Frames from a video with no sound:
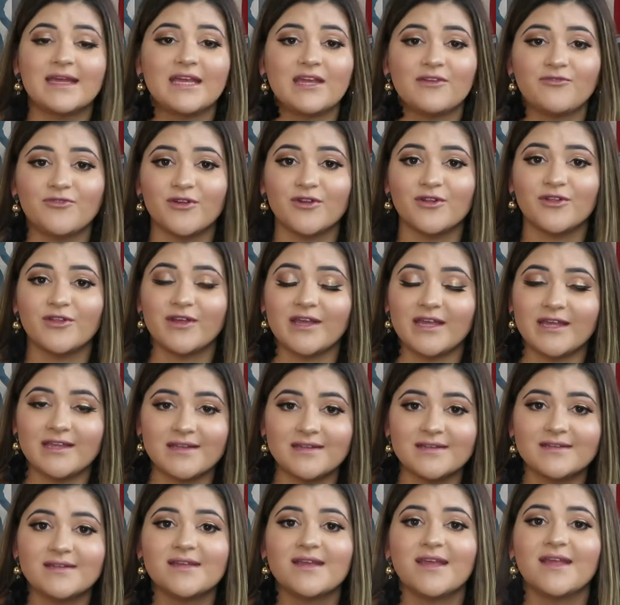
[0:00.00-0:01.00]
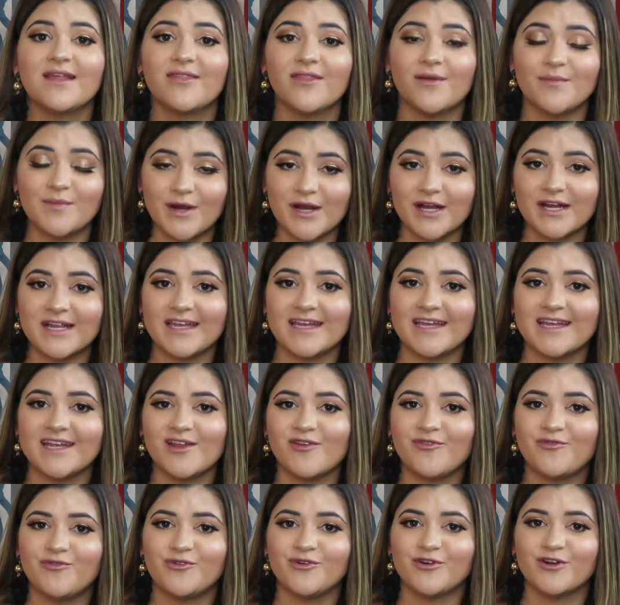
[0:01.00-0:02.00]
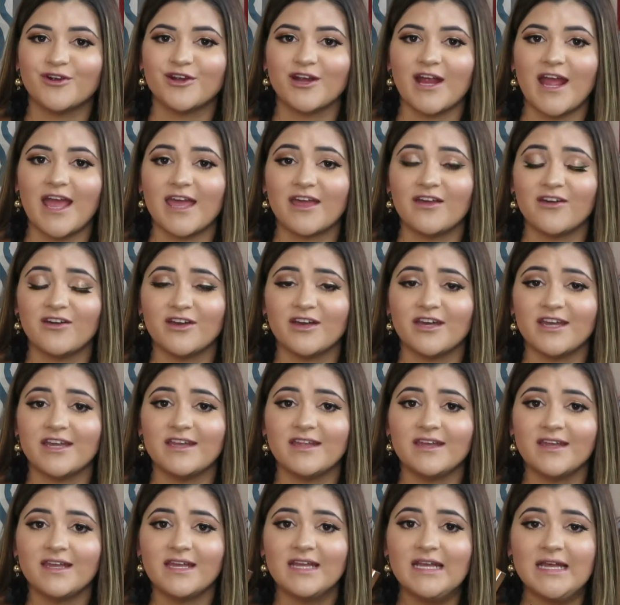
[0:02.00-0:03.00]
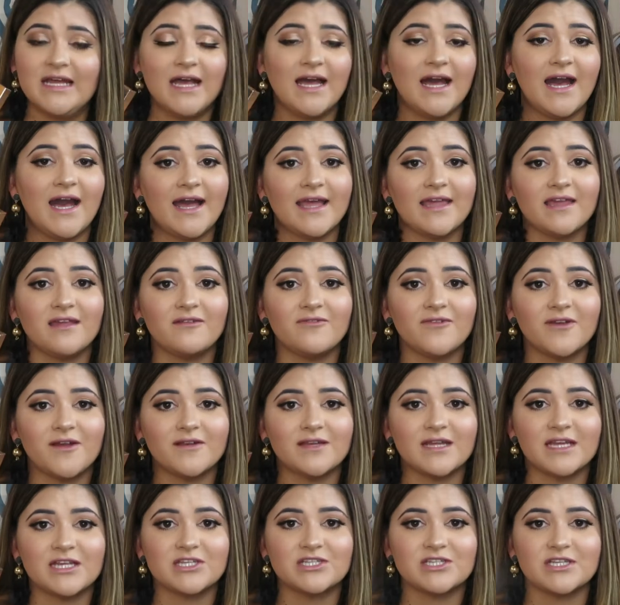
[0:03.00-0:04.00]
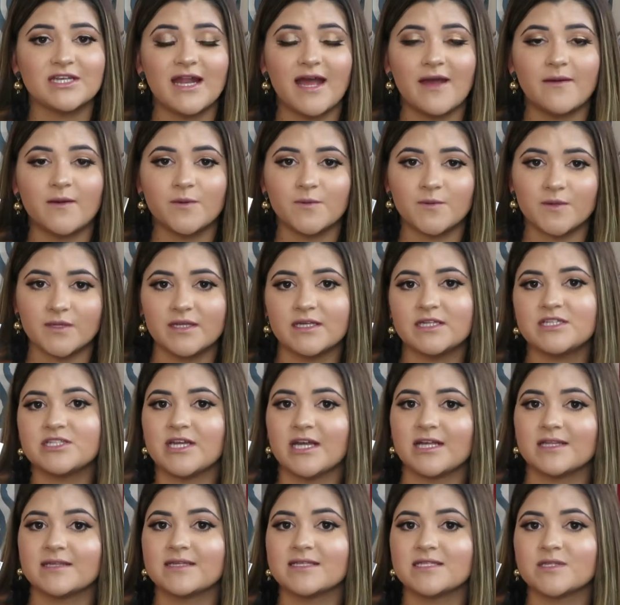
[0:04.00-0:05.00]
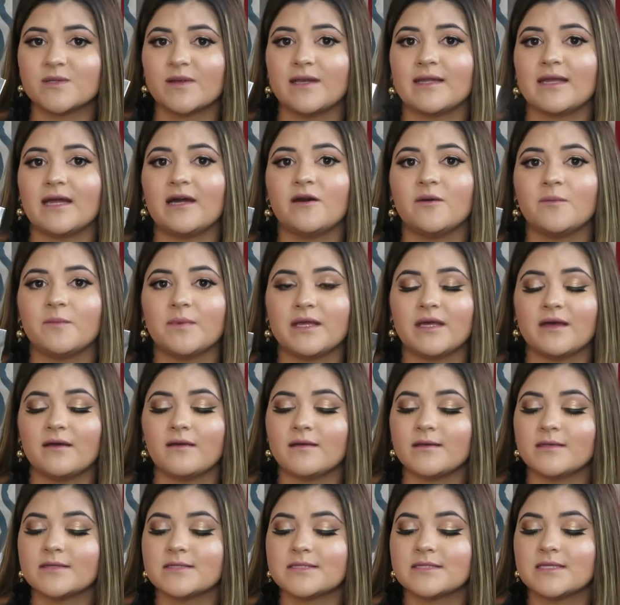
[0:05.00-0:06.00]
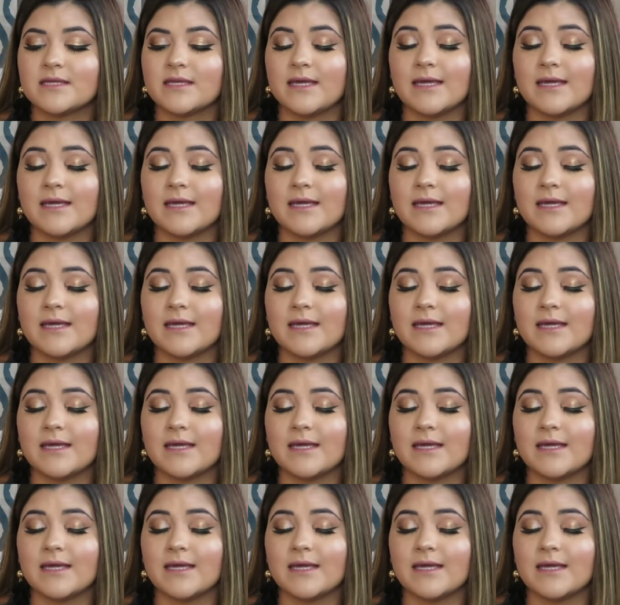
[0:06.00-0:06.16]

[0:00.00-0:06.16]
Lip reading: if you're in the market for a good high-end foundation, I would really check this one out because